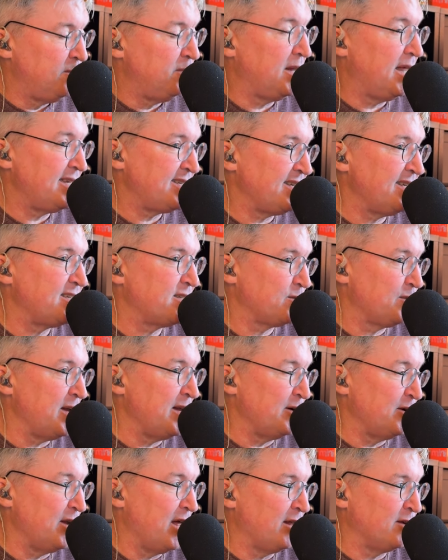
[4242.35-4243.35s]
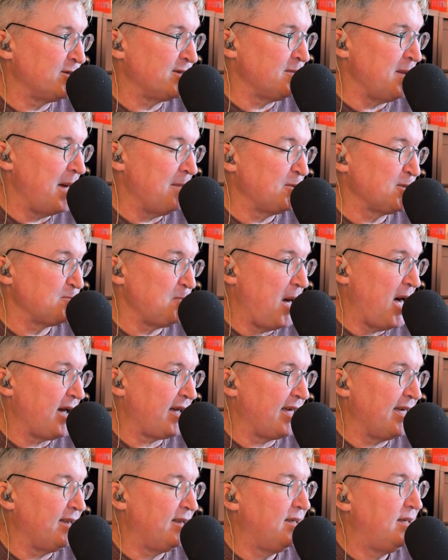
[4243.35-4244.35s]
Plus, it's $300 in Apple's
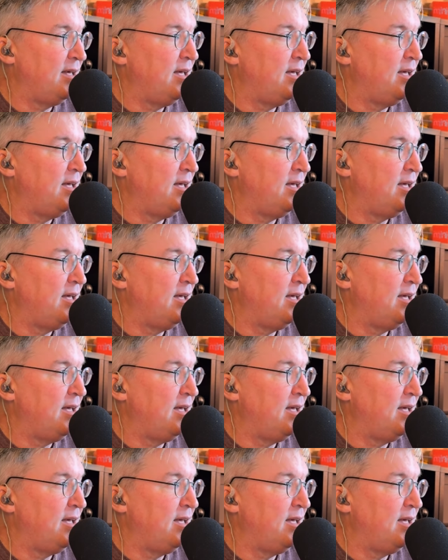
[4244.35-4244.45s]
pocket.